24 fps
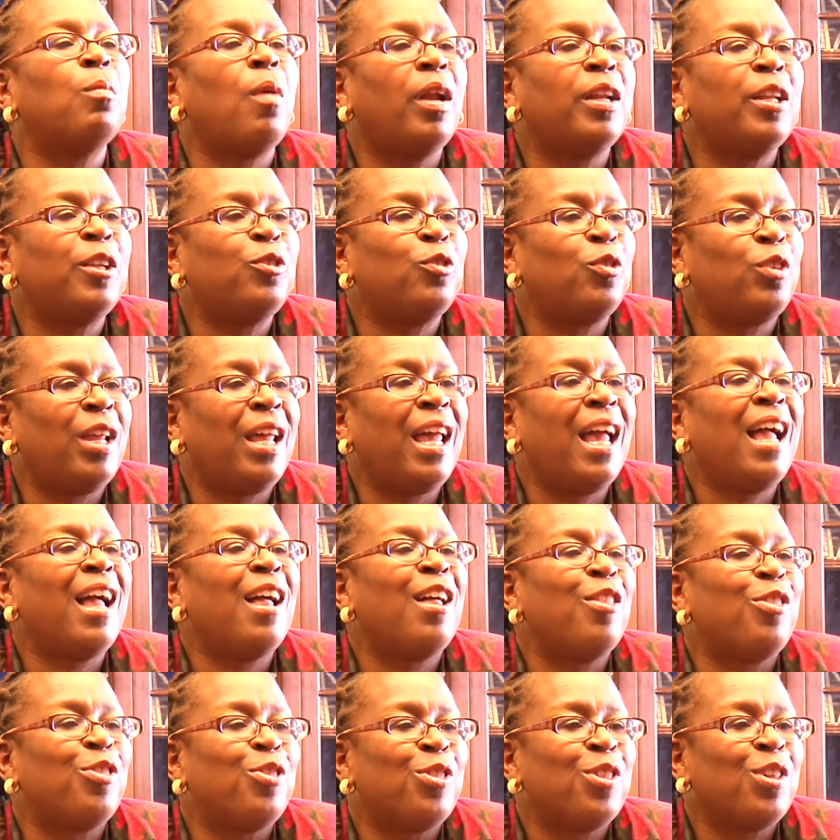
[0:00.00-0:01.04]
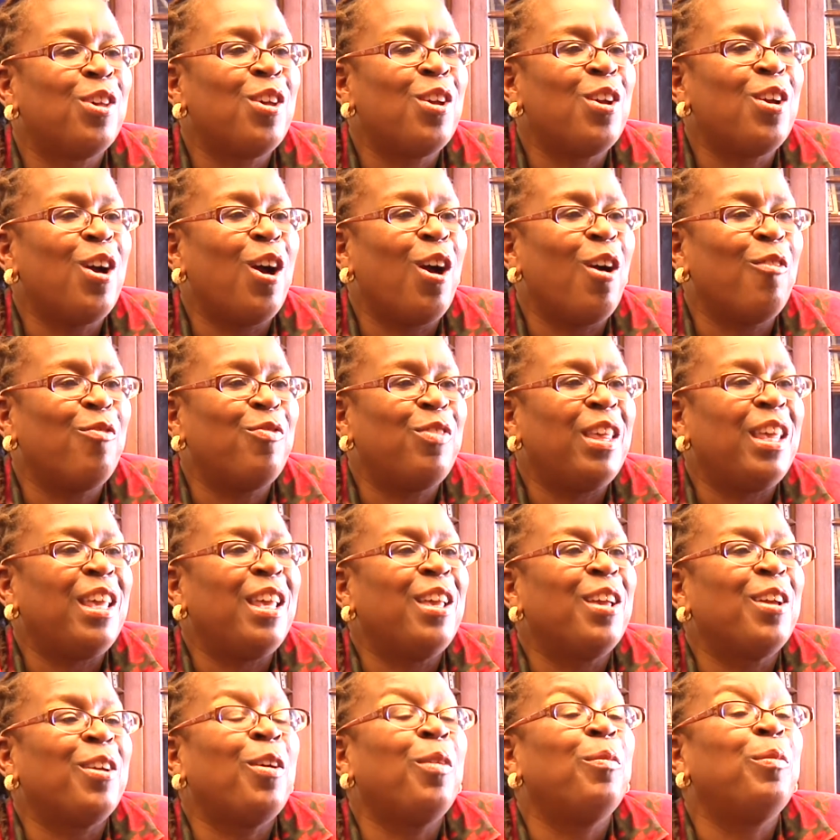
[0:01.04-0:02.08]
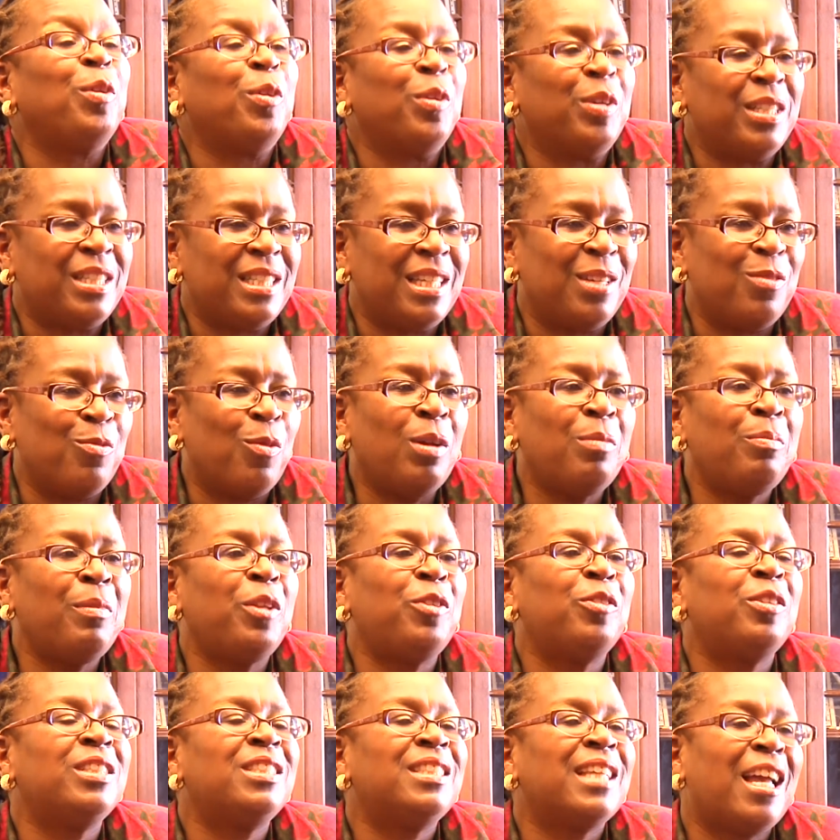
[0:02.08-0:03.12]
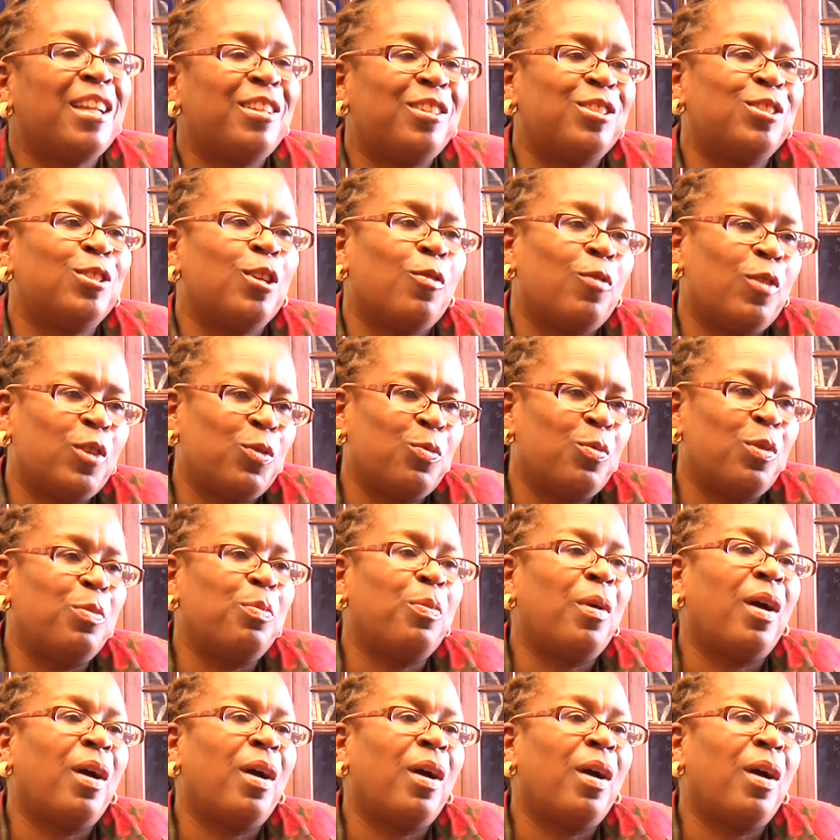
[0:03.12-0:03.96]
body, to the health of the community? What made you decide to serve us with